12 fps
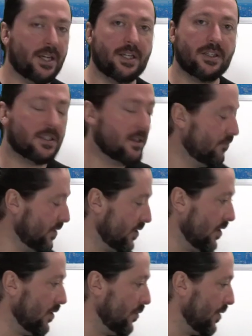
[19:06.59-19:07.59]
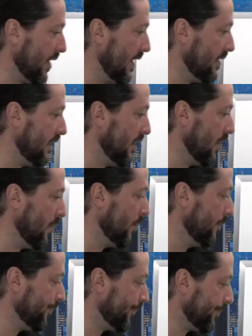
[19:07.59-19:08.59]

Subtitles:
an instant result. With SEO,